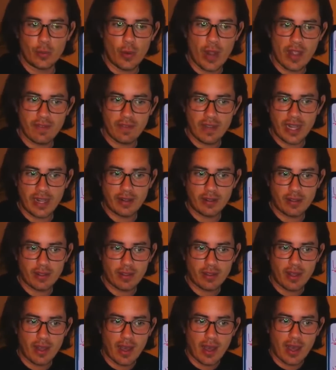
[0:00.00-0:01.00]
the
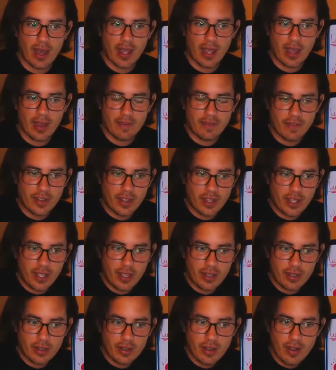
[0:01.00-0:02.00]
wavelength, I have
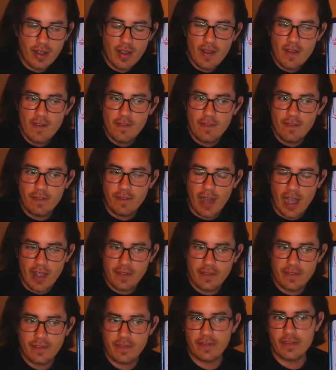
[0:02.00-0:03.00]
here
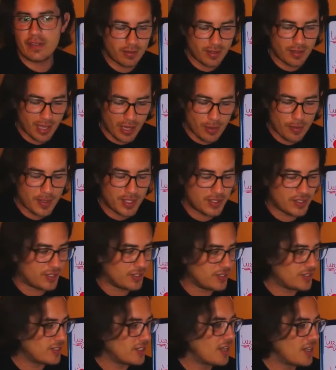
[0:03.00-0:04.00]
5
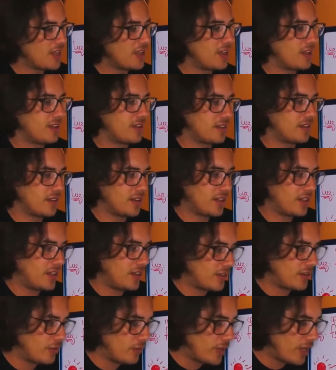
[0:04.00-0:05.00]
nanometers.
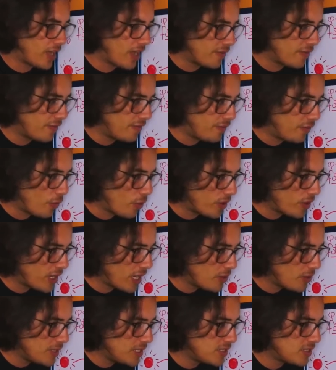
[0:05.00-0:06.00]
Here we have 4
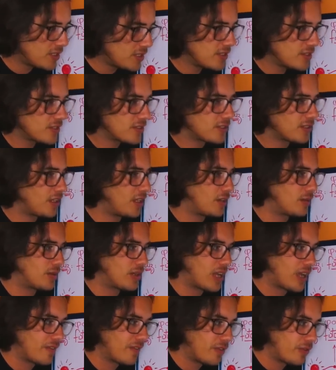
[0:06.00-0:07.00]
nanometers. Here
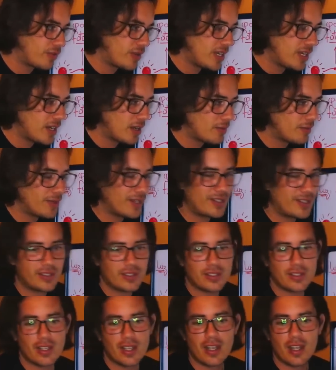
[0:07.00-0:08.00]
we have 3
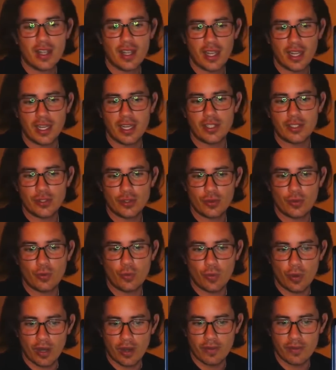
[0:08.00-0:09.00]
nanometers in each
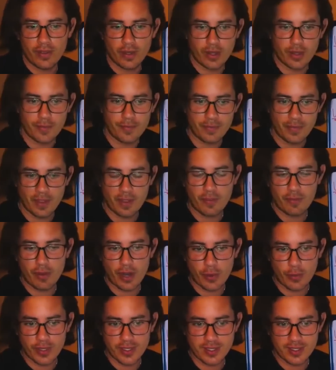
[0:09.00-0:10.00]
one of the
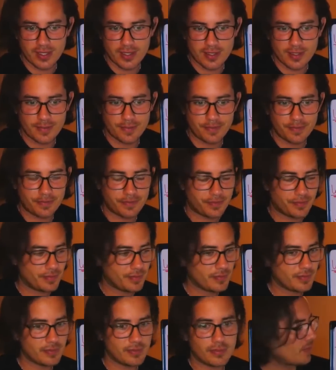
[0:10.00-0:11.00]
frequencies.
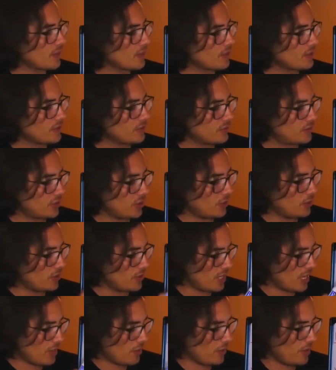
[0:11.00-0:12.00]
So
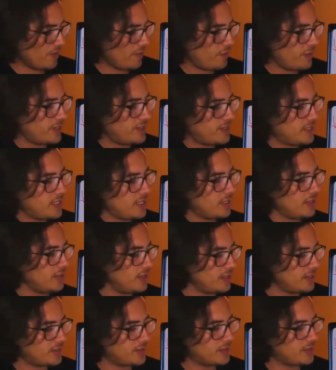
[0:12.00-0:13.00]
now if we see
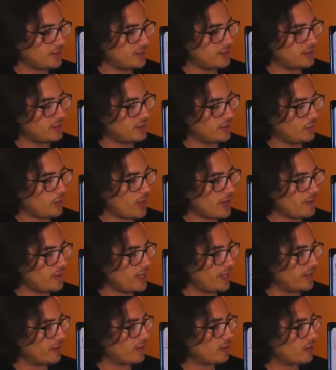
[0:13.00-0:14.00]
this
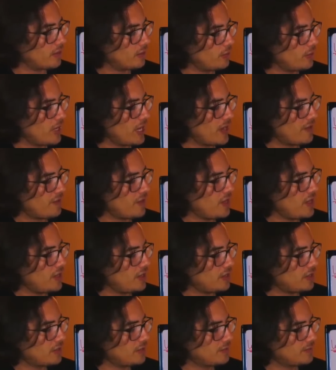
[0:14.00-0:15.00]
wavelength, we have
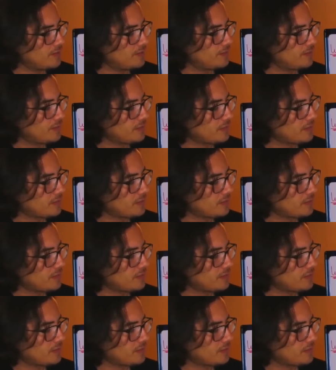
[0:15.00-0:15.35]
here